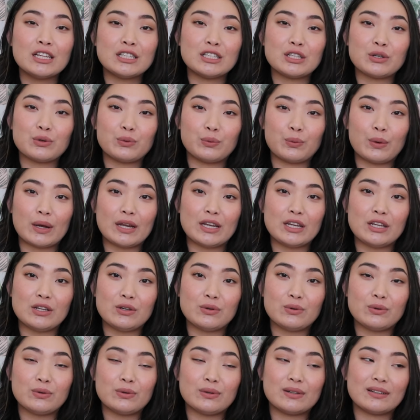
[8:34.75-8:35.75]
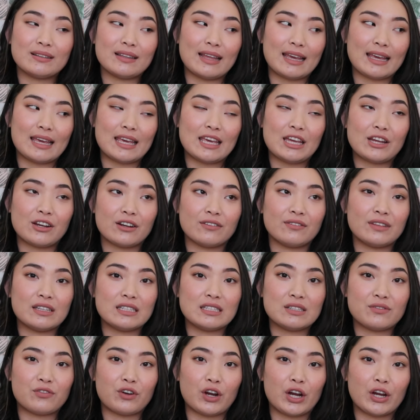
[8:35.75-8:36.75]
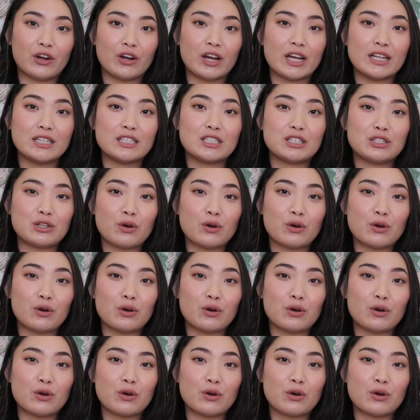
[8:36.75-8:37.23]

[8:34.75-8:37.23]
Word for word: So when you like hear of this fragrance,